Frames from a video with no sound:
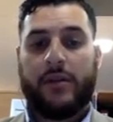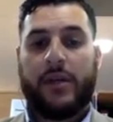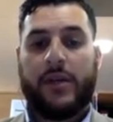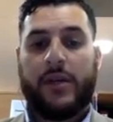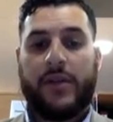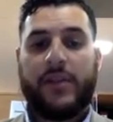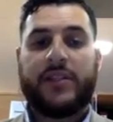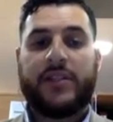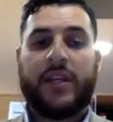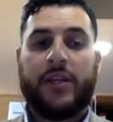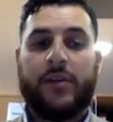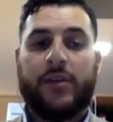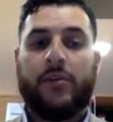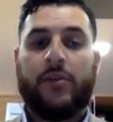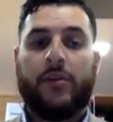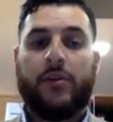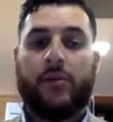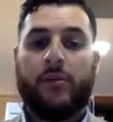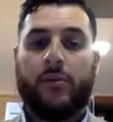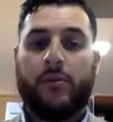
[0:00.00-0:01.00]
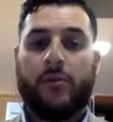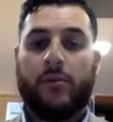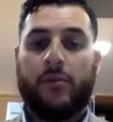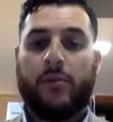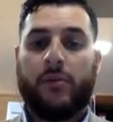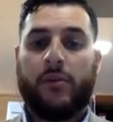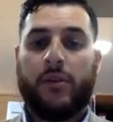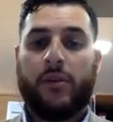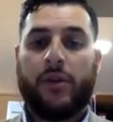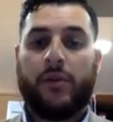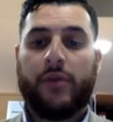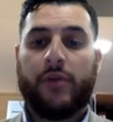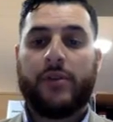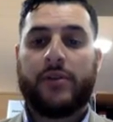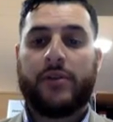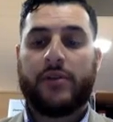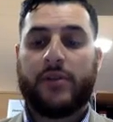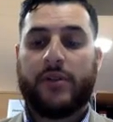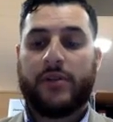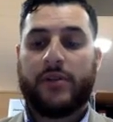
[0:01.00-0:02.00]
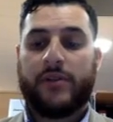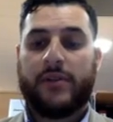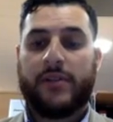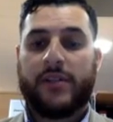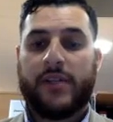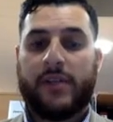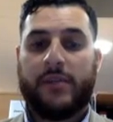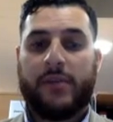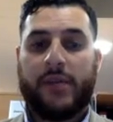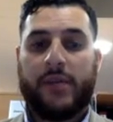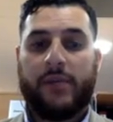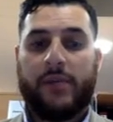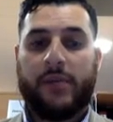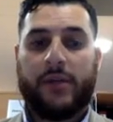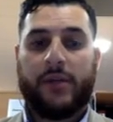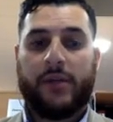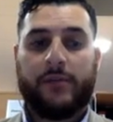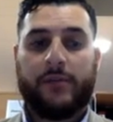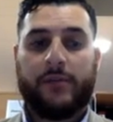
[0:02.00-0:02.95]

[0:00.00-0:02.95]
And that's how you know the grit size of your sandpaper.